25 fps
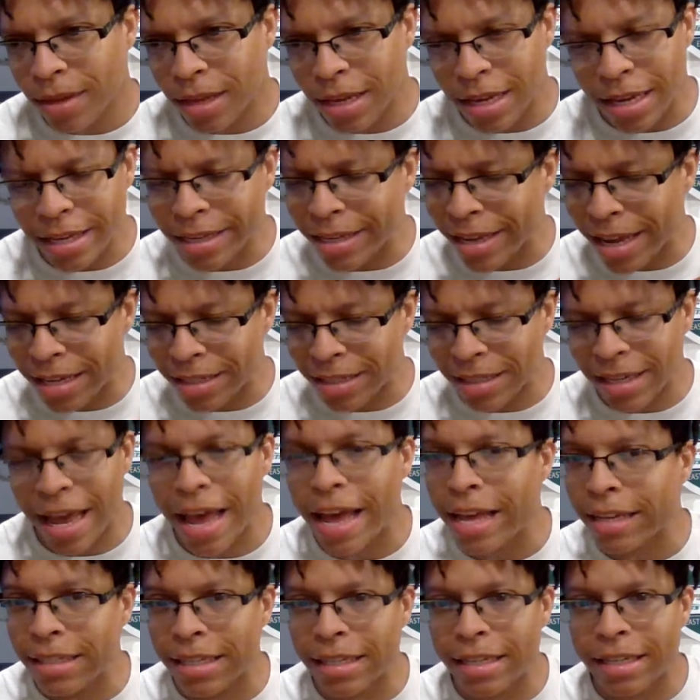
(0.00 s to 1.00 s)
he doesn't
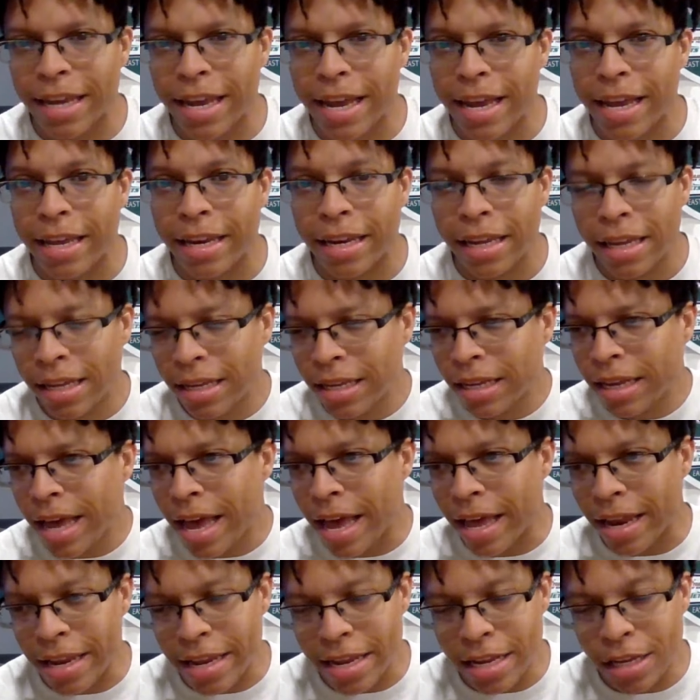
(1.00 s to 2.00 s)
hesitate
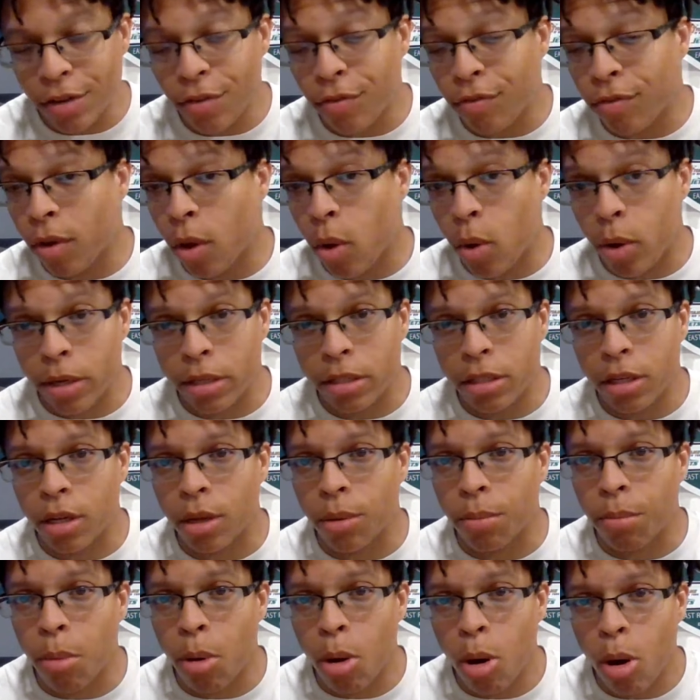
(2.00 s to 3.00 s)
and he's flowing to
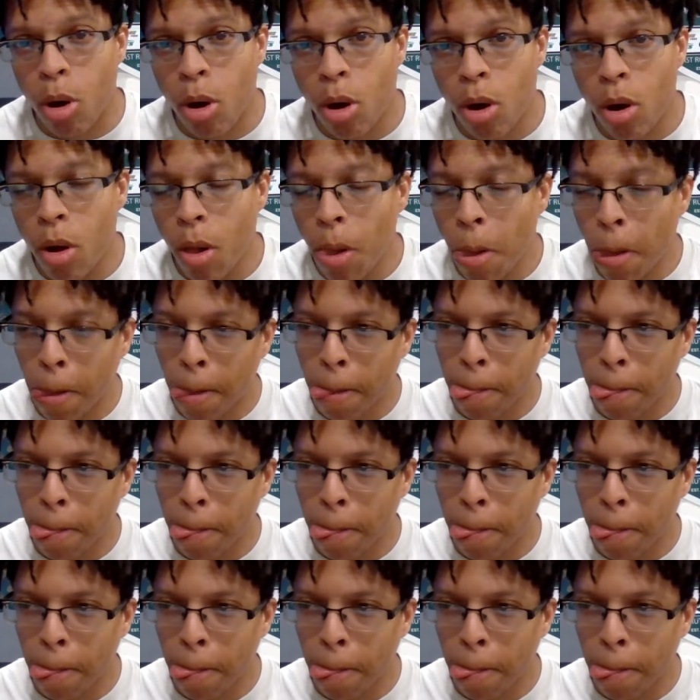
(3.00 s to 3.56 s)
the ball